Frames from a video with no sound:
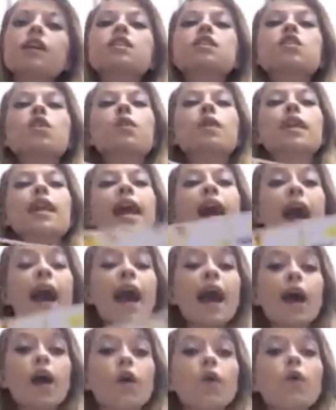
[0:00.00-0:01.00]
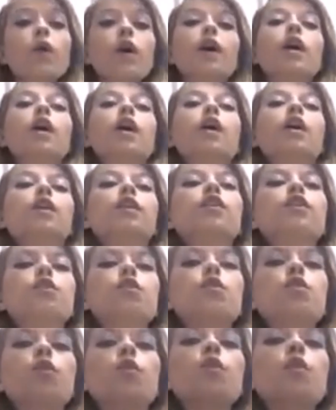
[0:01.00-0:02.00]
So now
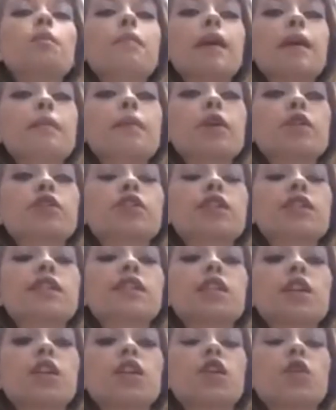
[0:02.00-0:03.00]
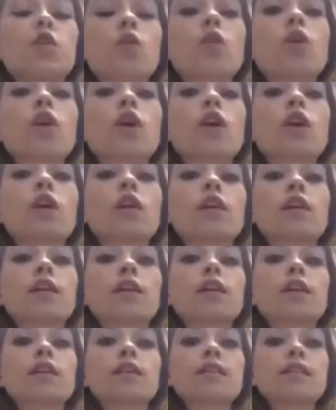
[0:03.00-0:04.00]
you may purchase your
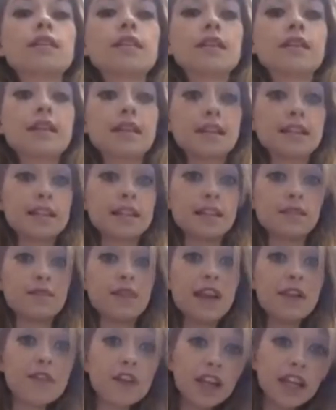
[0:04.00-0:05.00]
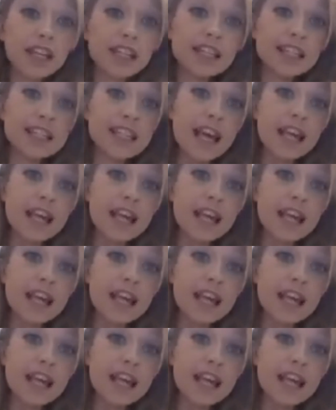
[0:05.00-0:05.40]
favorite kid